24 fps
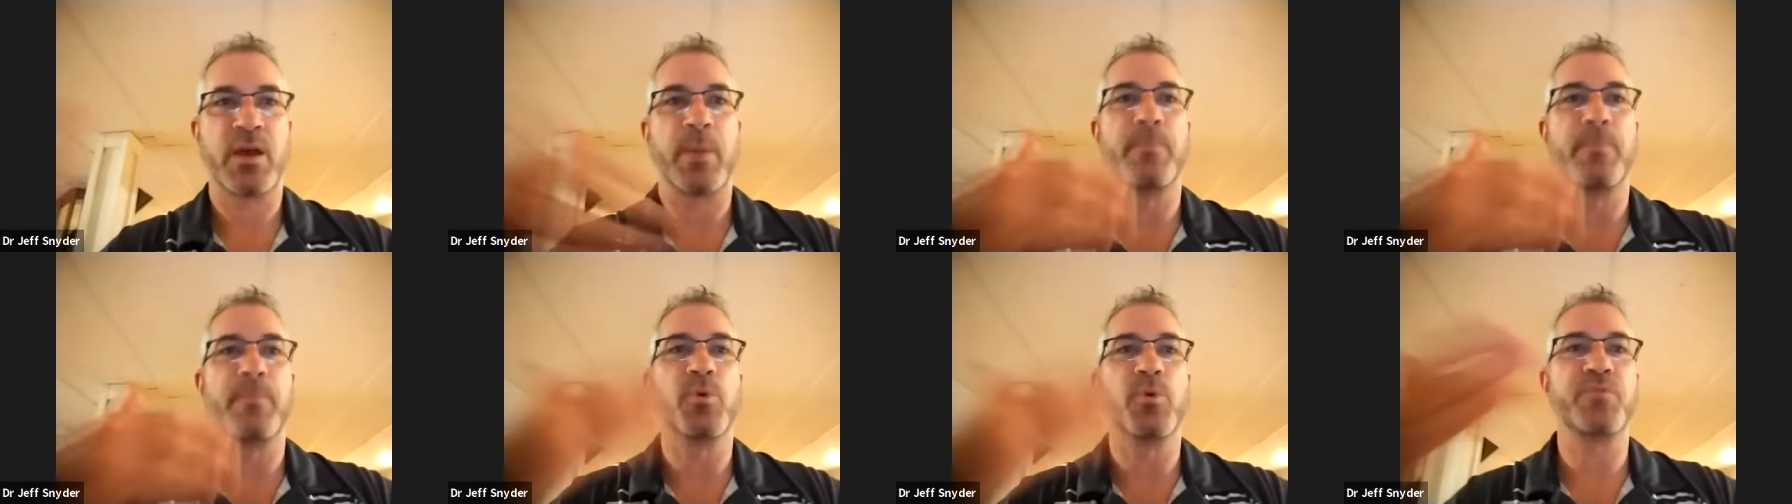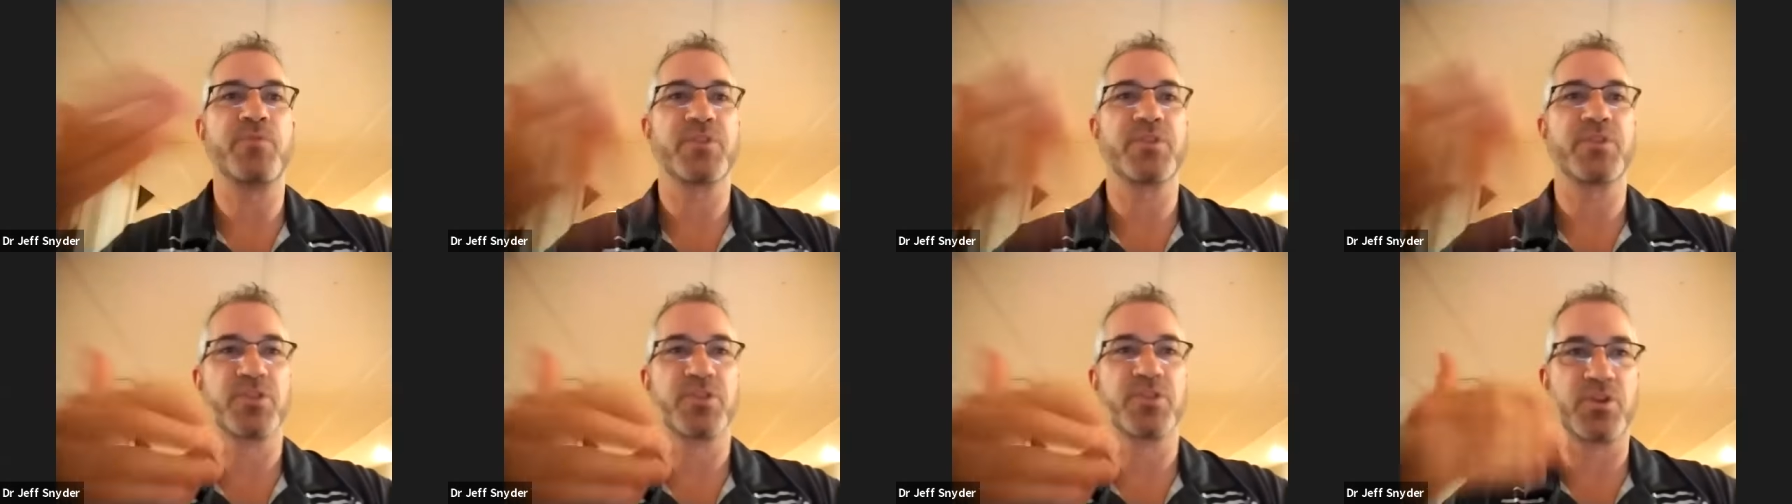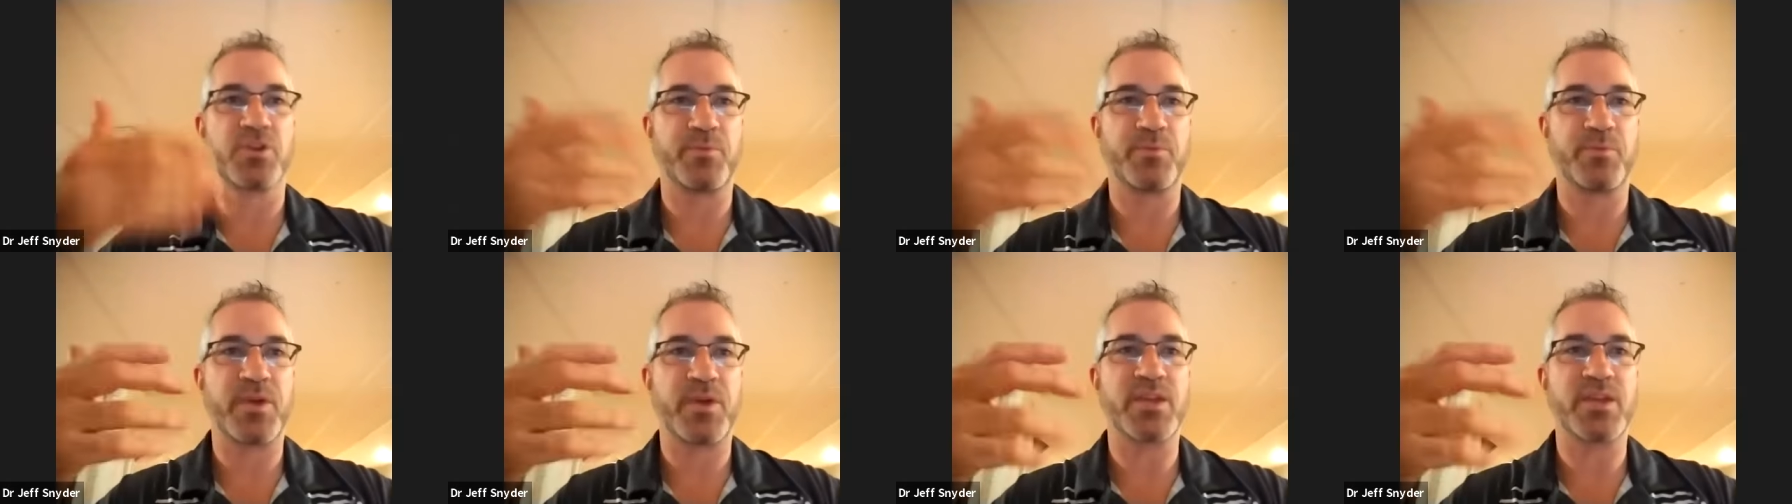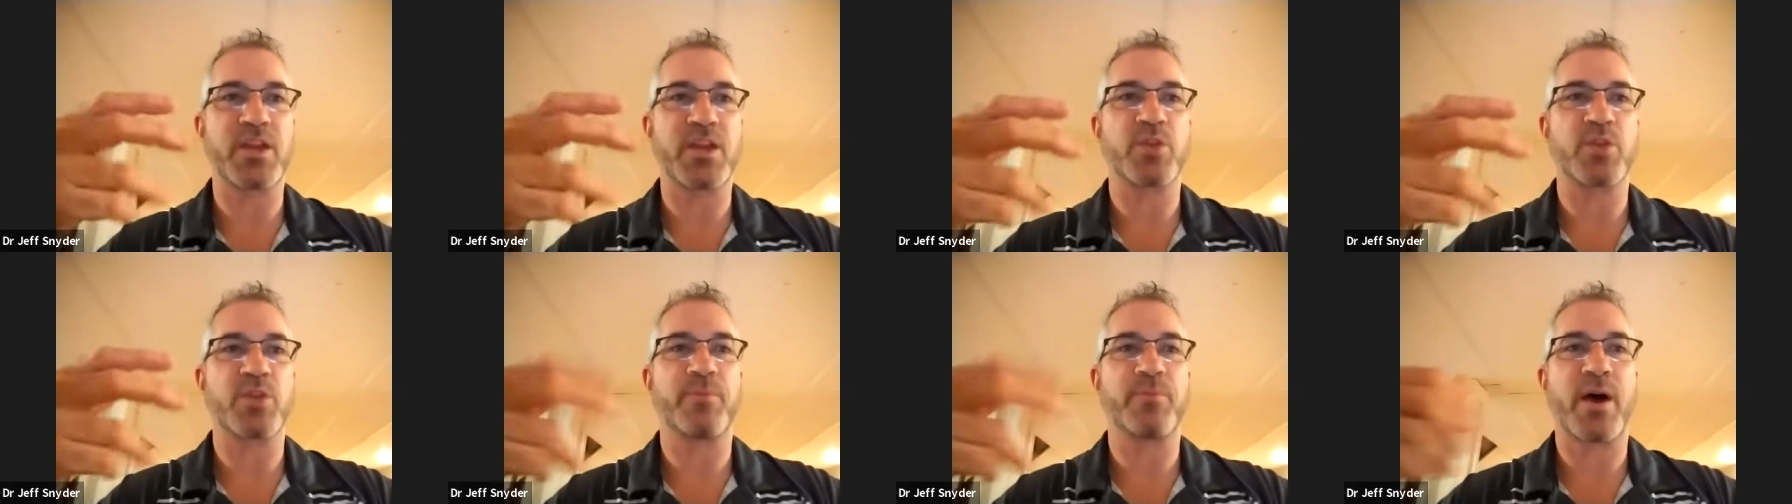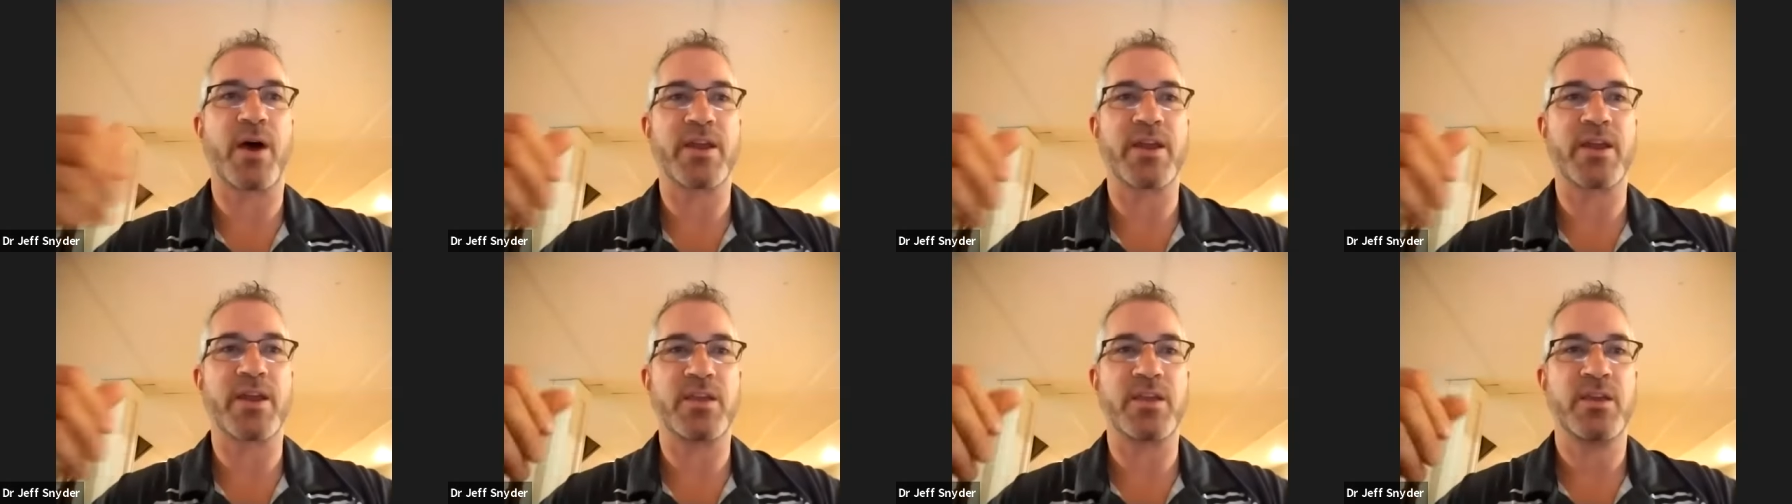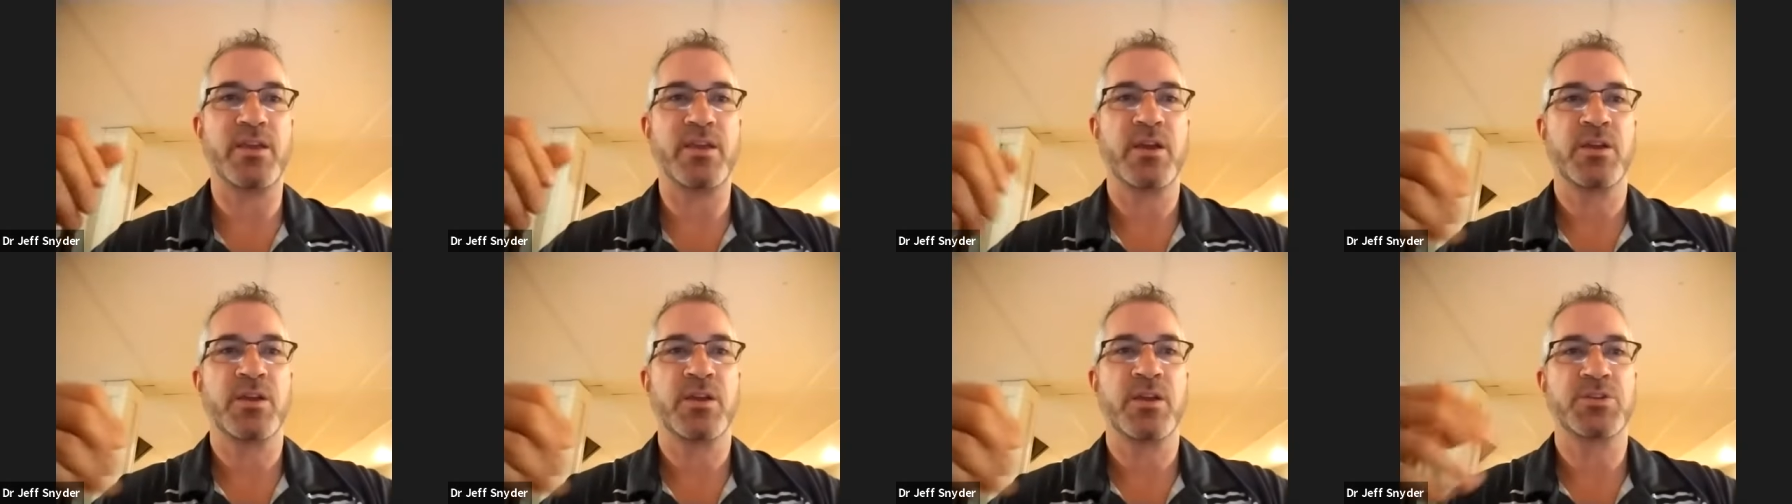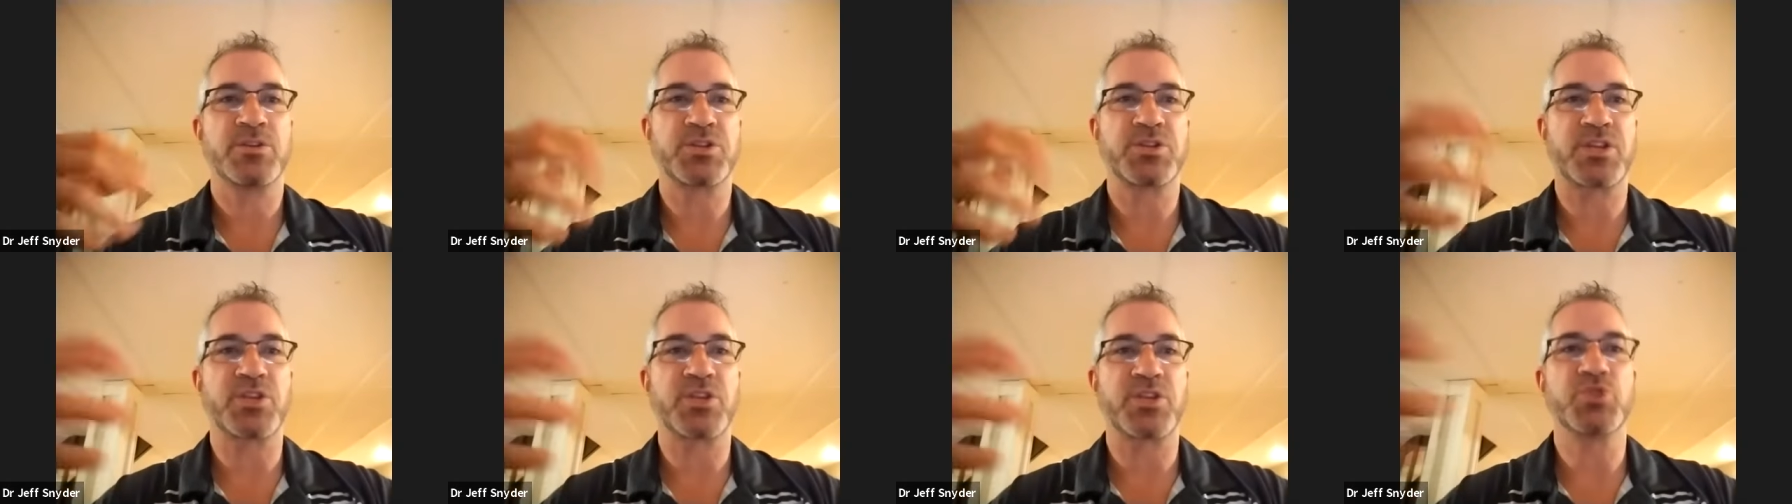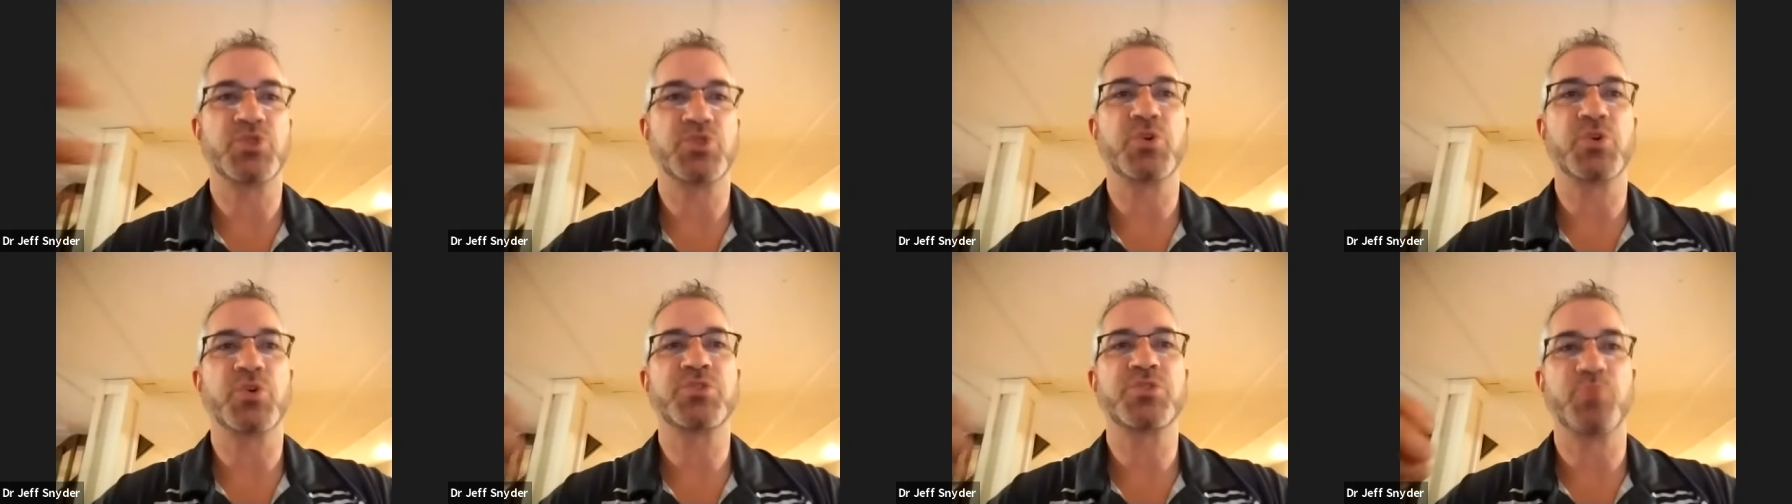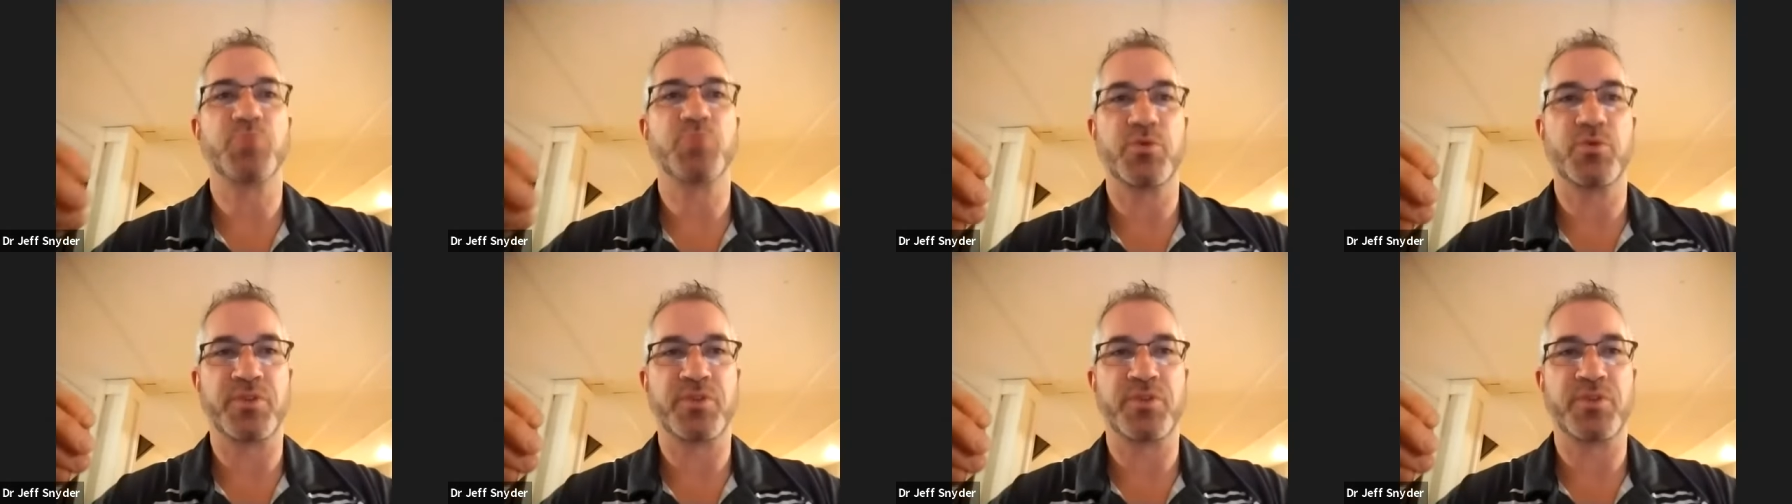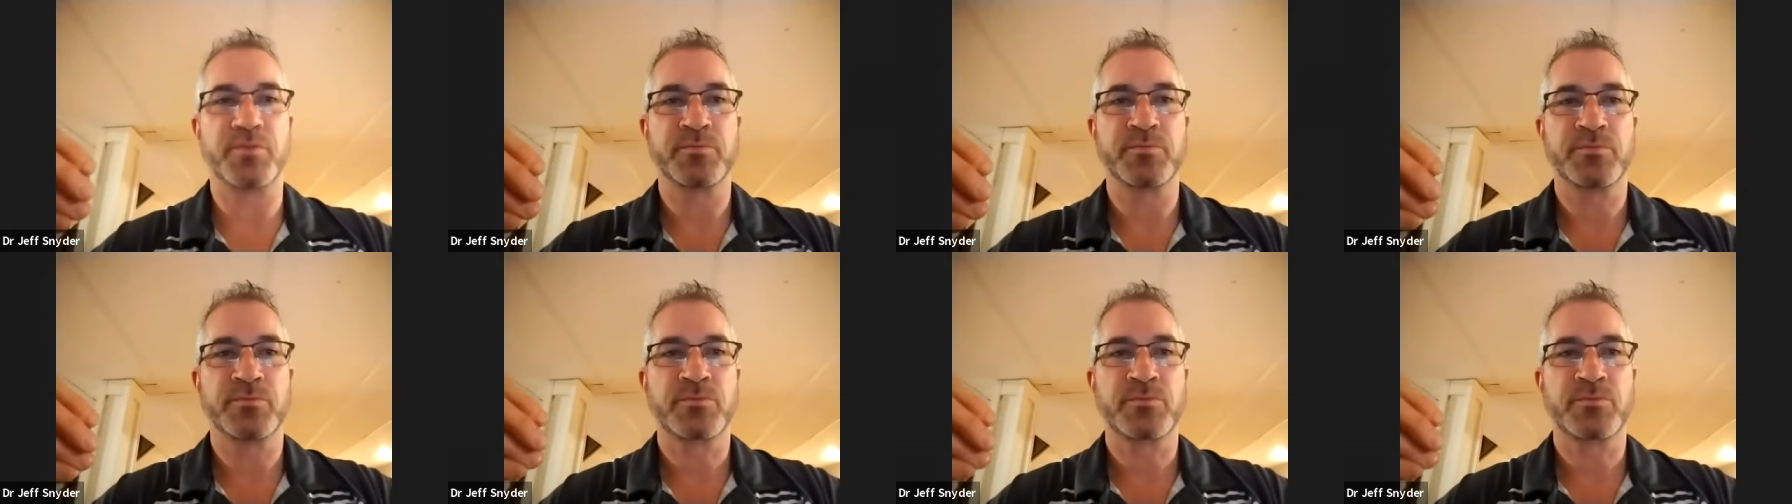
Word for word: moving a little bit, get your body, just get the joints moving,